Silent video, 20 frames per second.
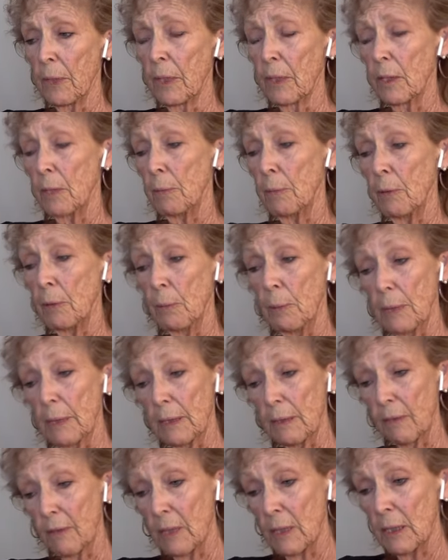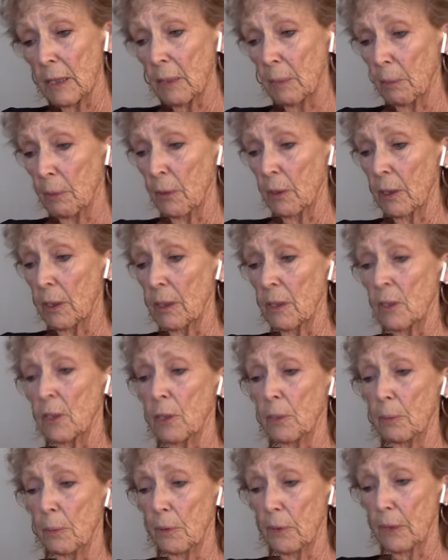The purpose of this book is
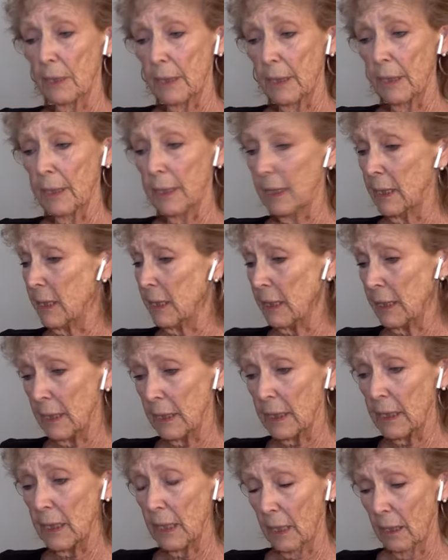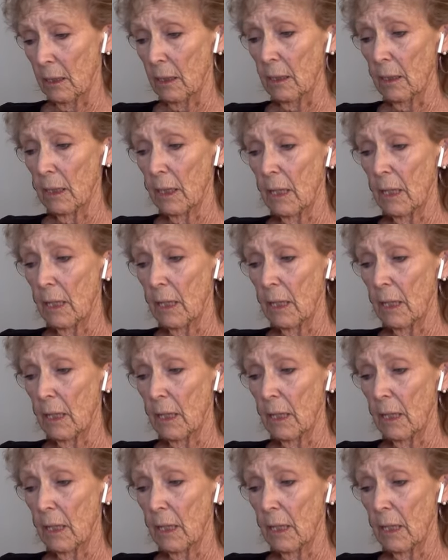to present in detail